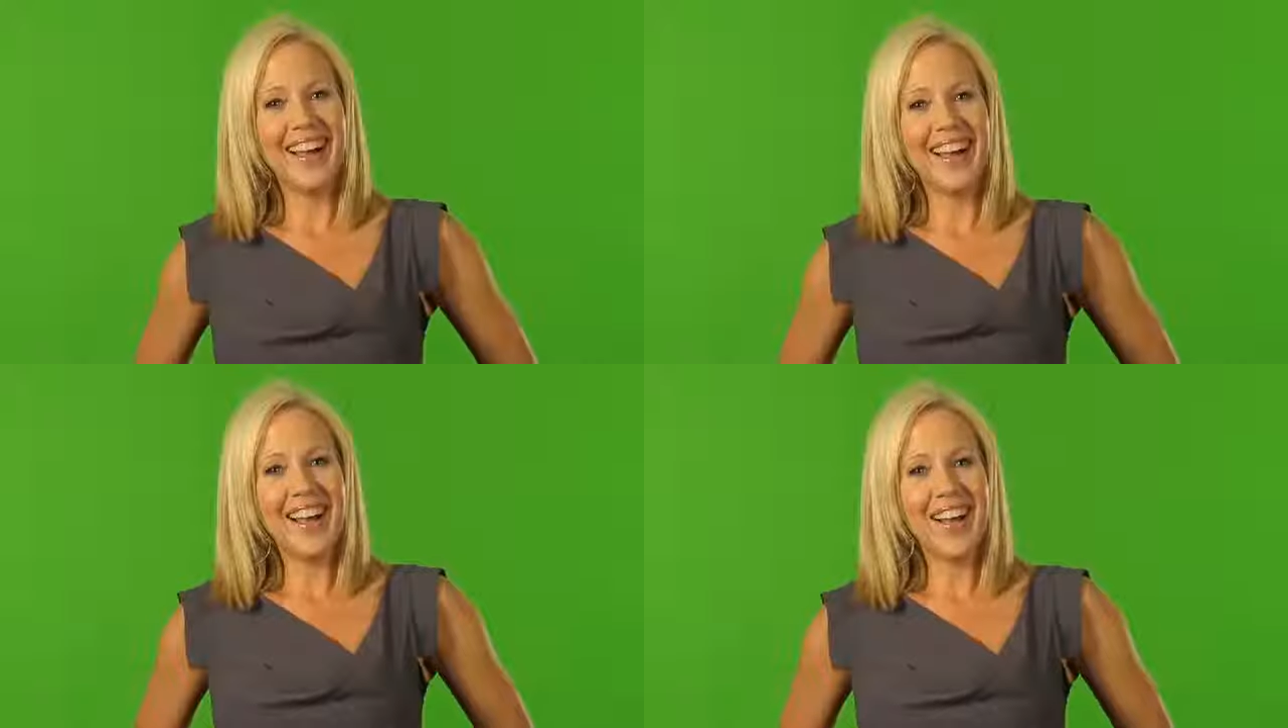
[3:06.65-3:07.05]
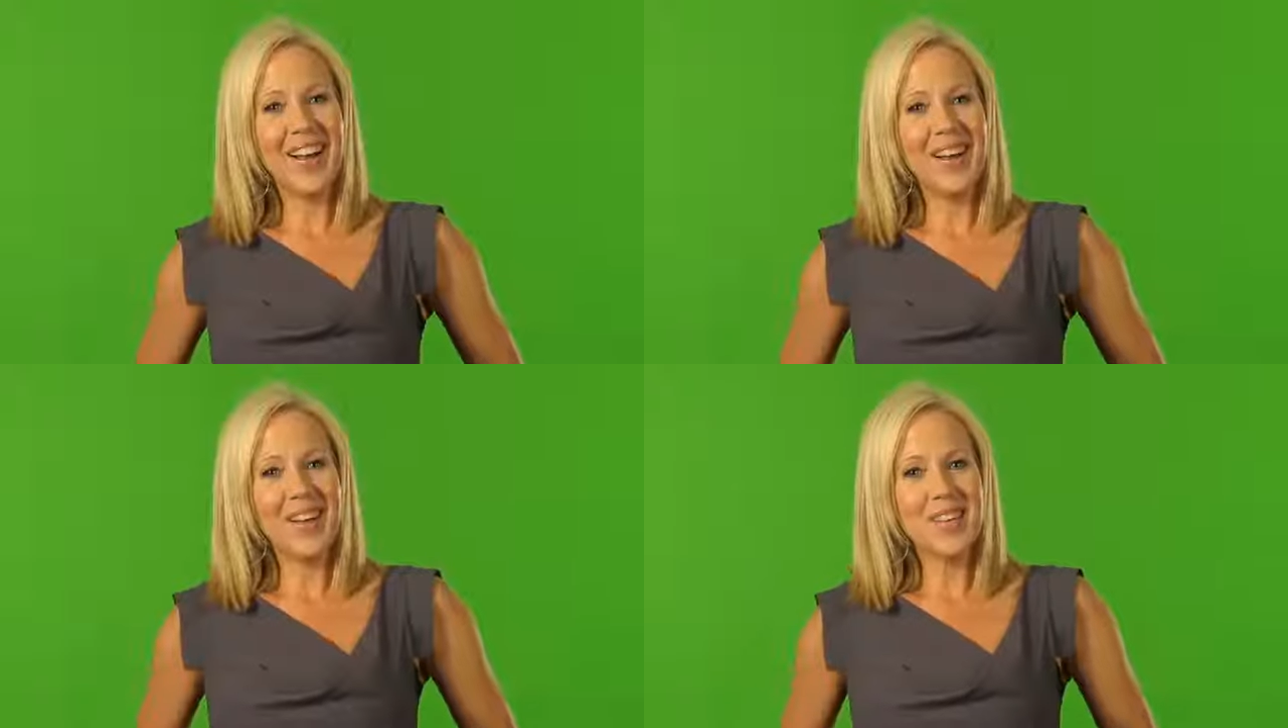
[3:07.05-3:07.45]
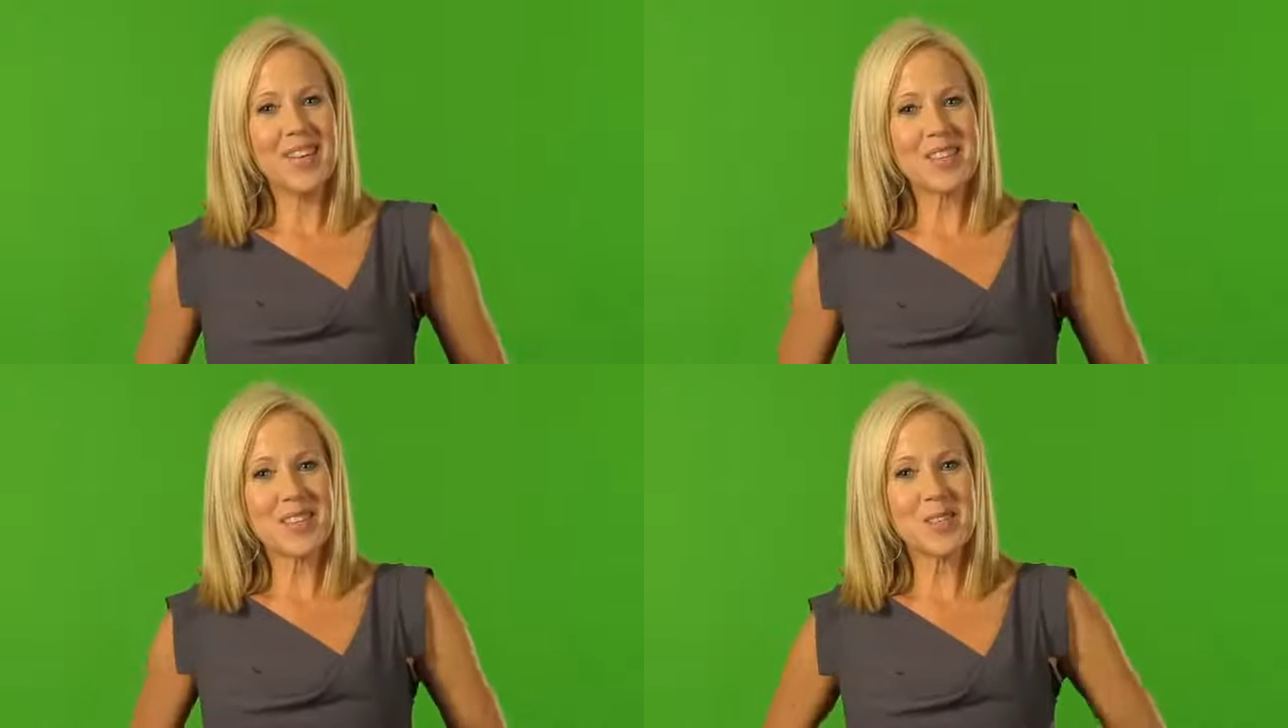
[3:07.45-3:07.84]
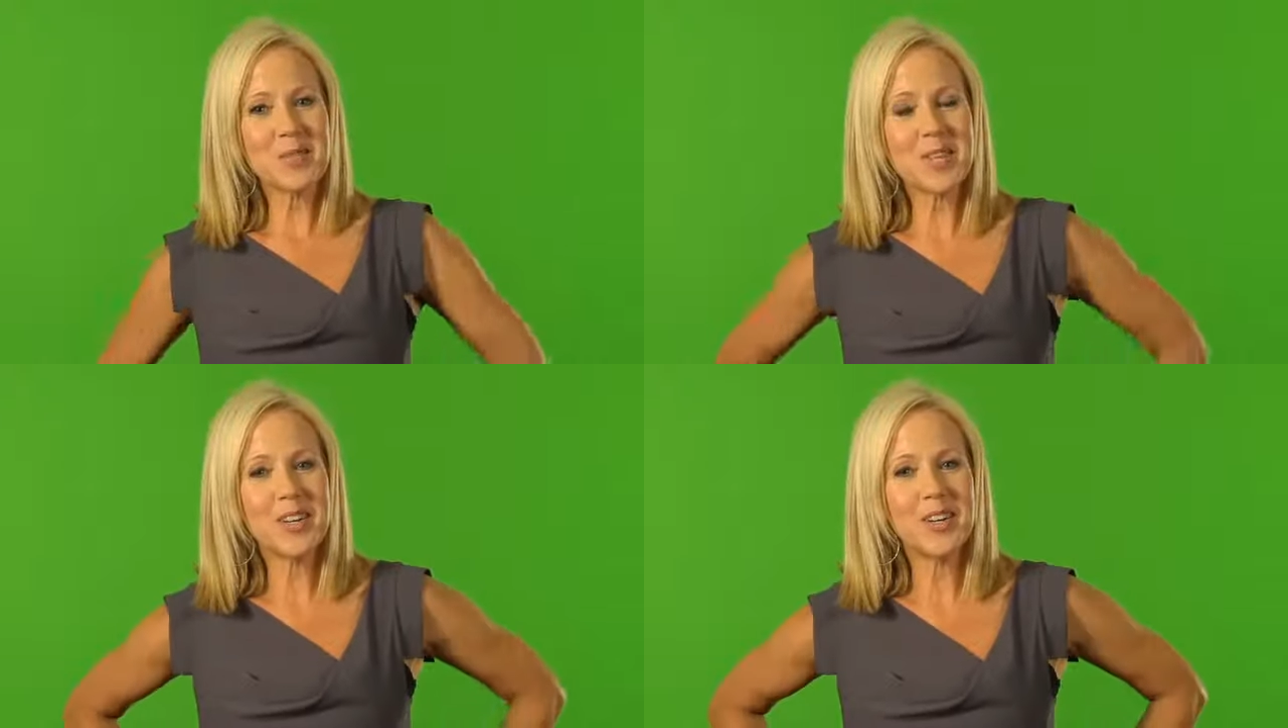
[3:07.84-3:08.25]
Oh, this is
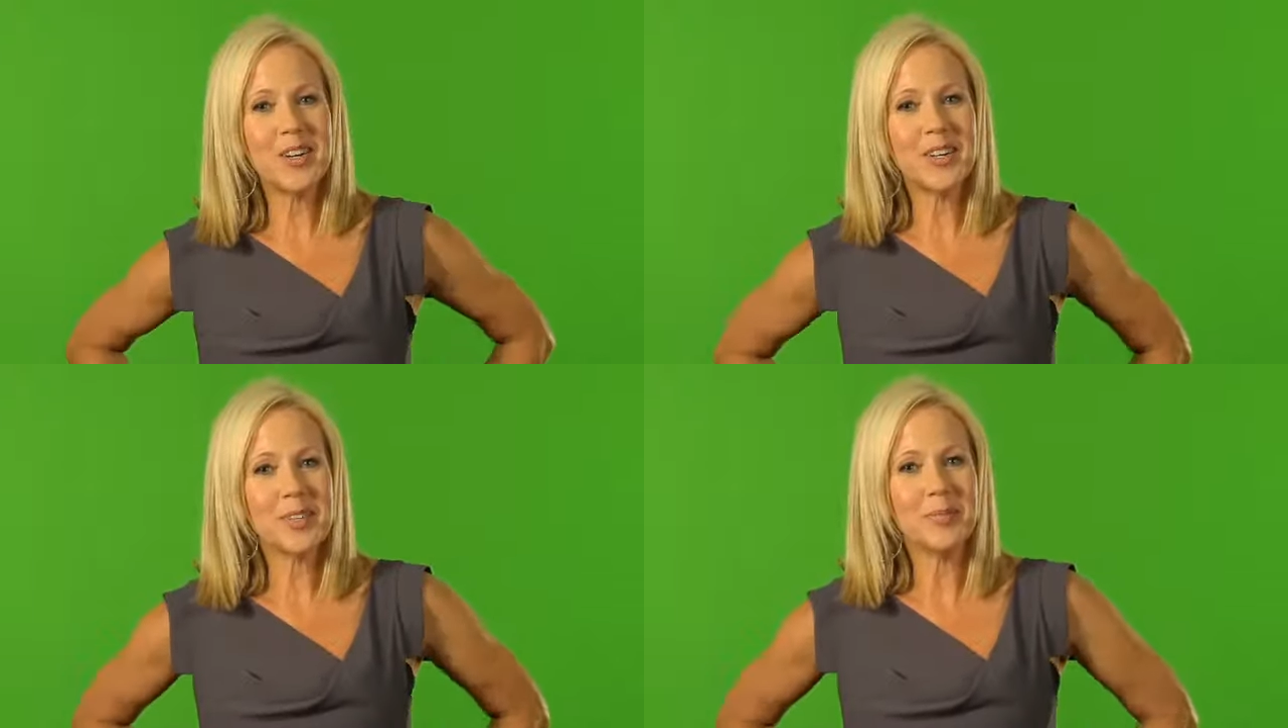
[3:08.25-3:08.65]
really hard.